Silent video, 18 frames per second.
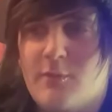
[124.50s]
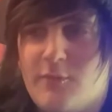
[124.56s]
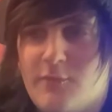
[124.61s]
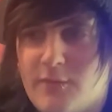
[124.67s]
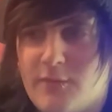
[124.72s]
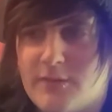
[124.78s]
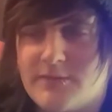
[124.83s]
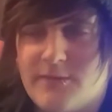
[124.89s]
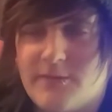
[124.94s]

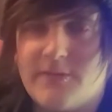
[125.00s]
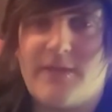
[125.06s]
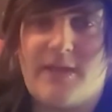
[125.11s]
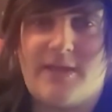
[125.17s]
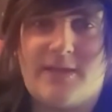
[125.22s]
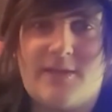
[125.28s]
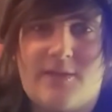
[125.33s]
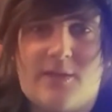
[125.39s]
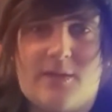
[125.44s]
first of all,
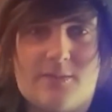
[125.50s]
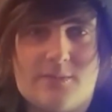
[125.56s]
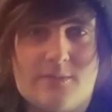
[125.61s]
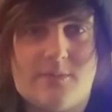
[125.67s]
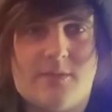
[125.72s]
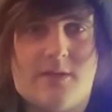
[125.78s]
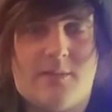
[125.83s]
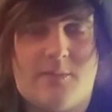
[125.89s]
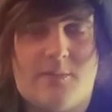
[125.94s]
thank you.
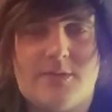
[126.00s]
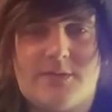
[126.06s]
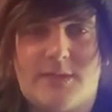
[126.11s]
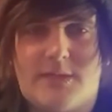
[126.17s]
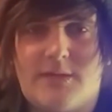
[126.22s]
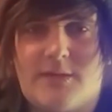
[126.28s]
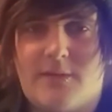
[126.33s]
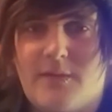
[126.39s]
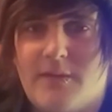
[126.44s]
I appreciate
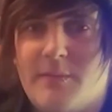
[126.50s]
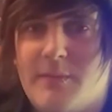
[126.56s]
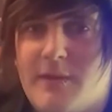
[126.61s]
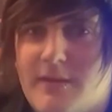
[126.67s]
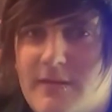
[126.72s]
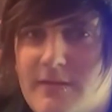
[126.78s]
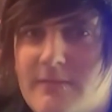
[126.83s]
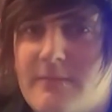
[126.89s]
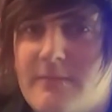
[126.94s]
all that,
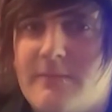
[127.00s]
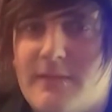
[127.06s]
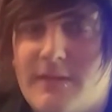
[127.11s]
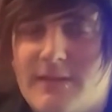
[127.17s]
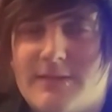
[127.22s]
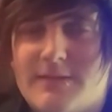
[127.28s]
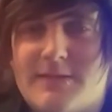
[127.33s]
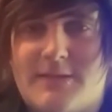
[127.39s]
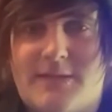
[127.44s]
man.
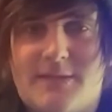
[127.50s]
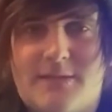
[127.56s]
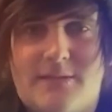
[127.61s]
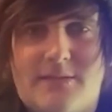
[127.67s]
That